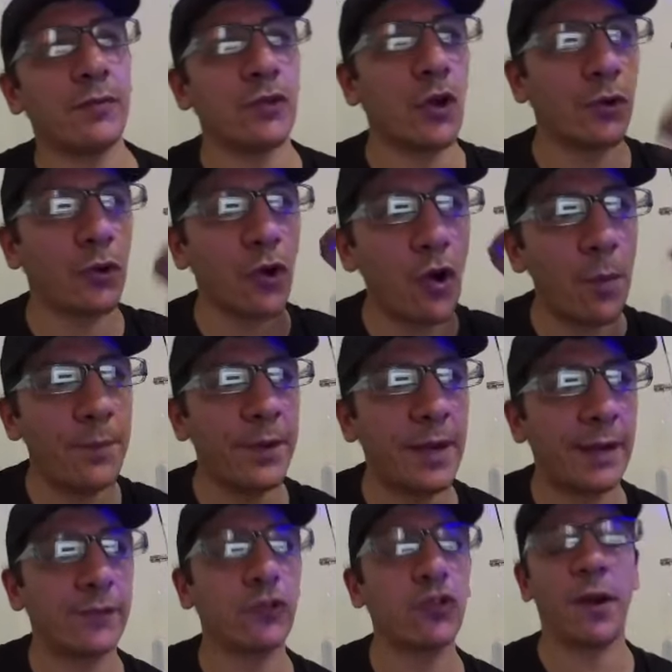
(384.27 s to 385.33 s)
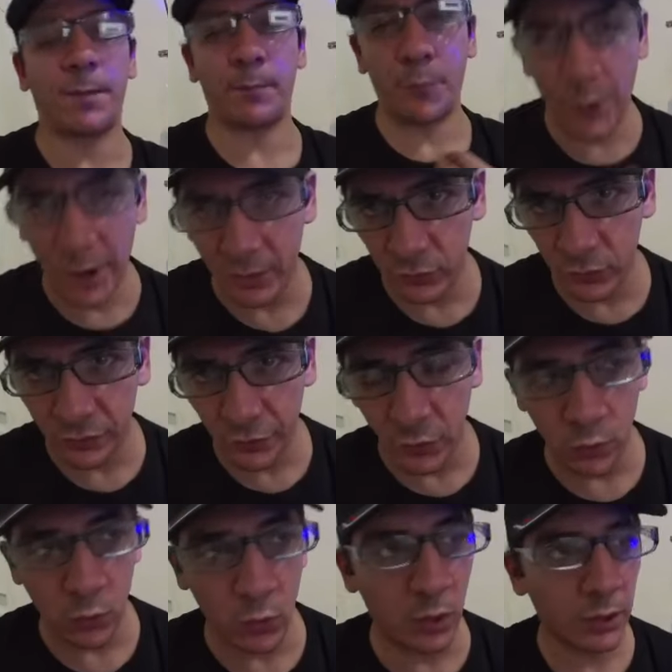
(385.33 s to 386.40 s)
your copyright, you are proud of
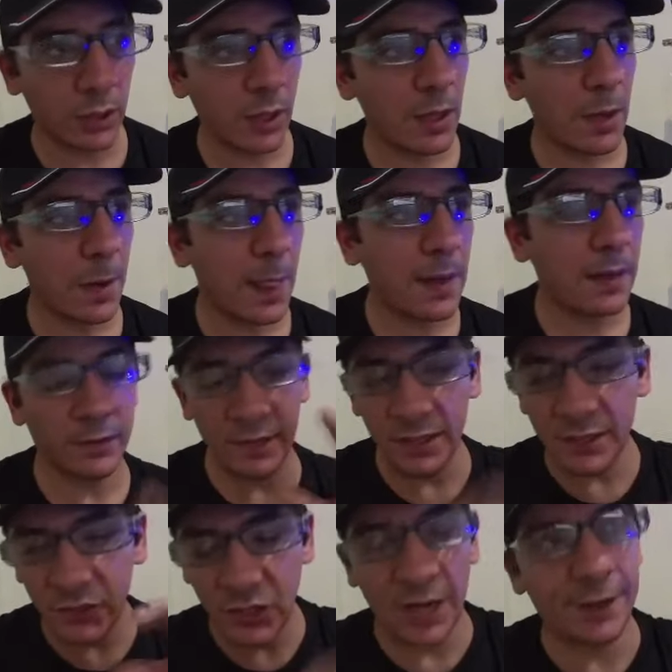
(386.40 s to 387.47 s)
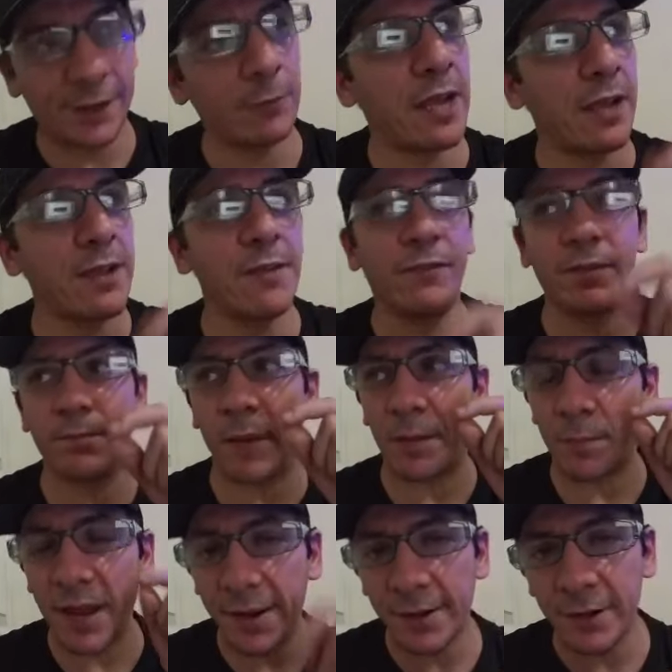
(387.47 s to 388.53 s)
your work. In this channel, I have my
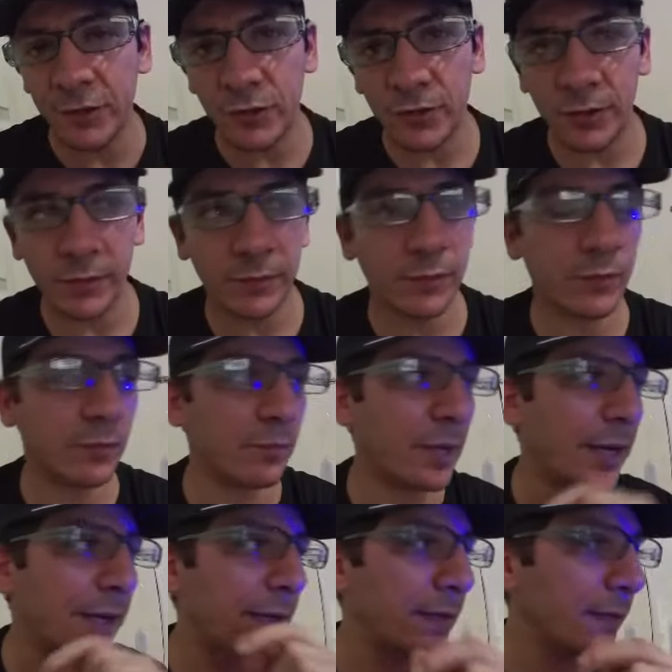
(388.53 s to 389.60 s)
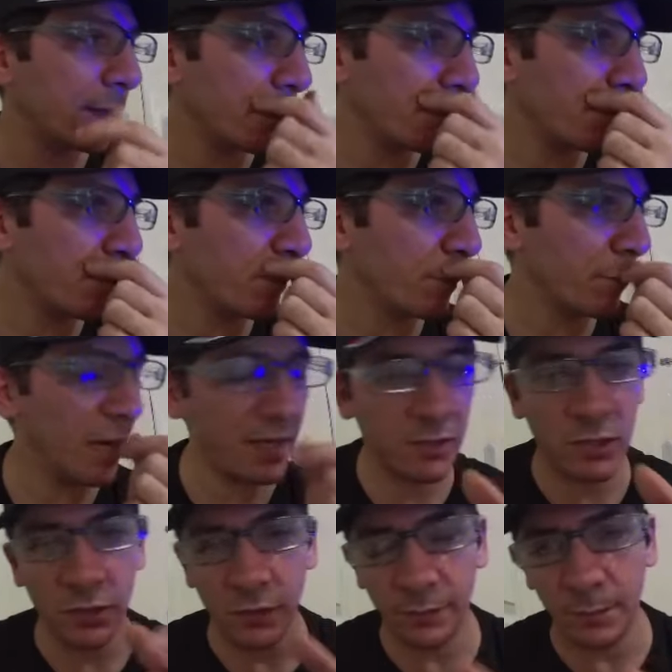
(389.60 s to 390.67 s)
marriage, my
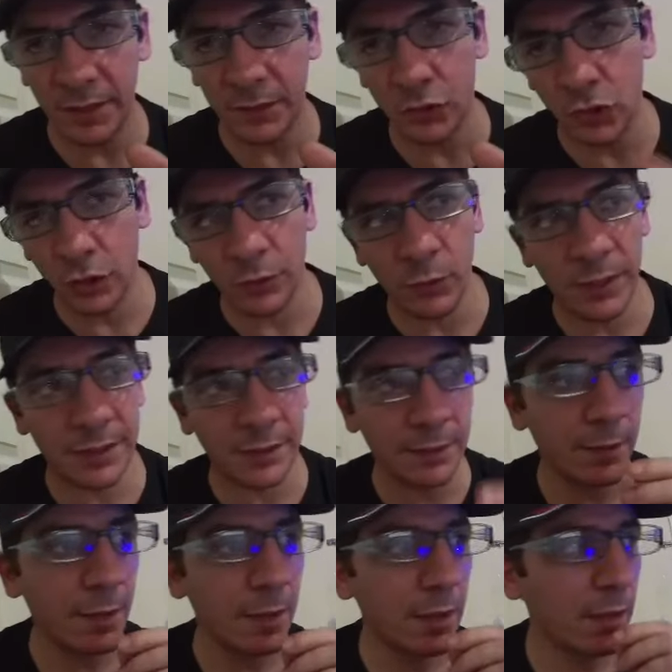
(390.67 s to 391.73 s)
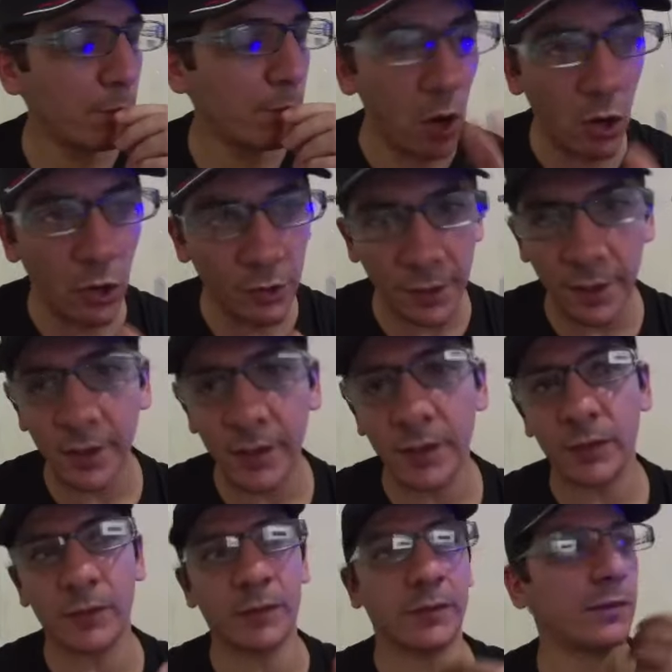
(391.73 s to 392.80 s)
blessing of my son when he
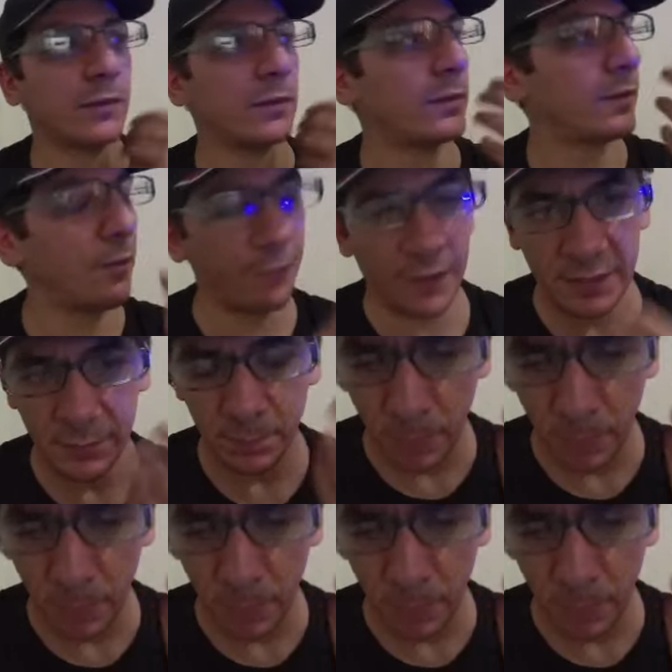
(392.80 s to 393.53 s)
born, the first